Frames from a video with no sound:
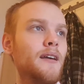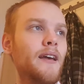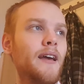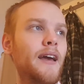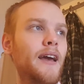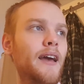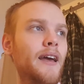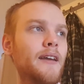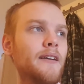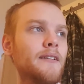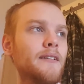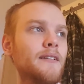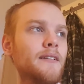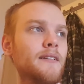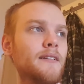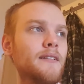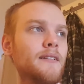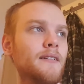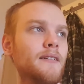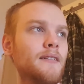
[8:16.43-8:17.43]
And
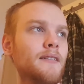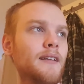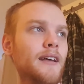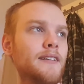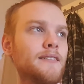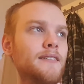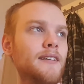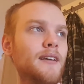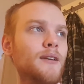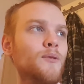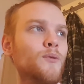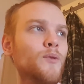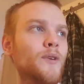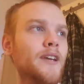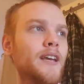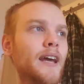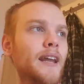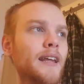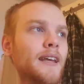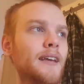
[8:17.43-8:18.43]
lastly, we're
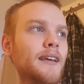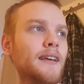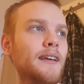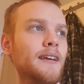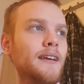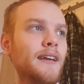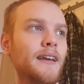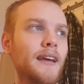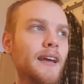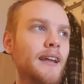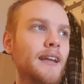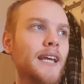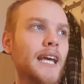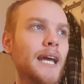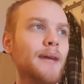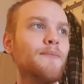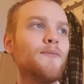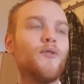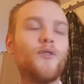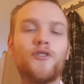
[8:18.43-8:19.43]
getting
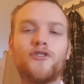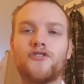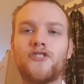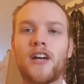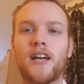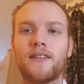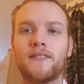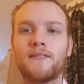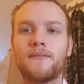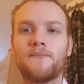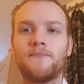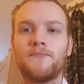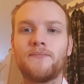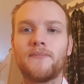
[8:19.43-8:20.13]
in-game voice chat.